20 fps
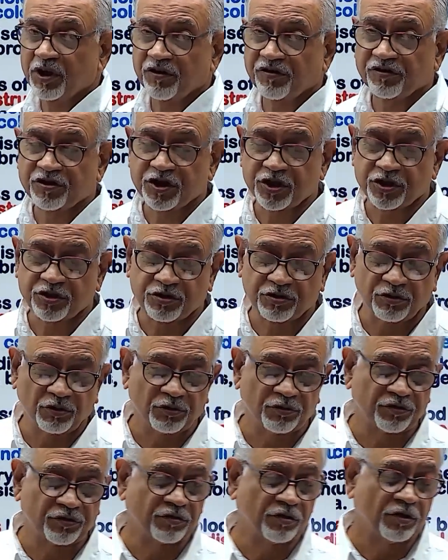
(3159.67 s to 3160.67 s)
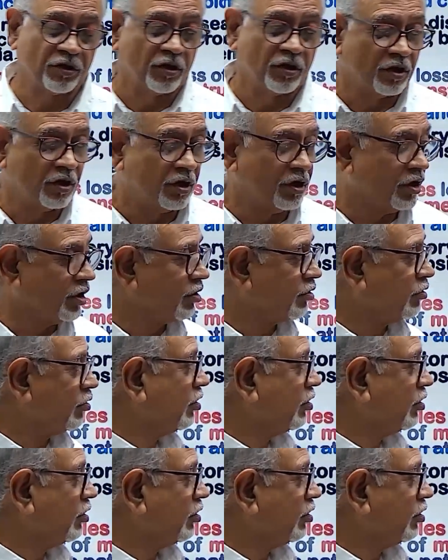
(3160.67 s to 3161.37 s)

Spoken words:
tissues called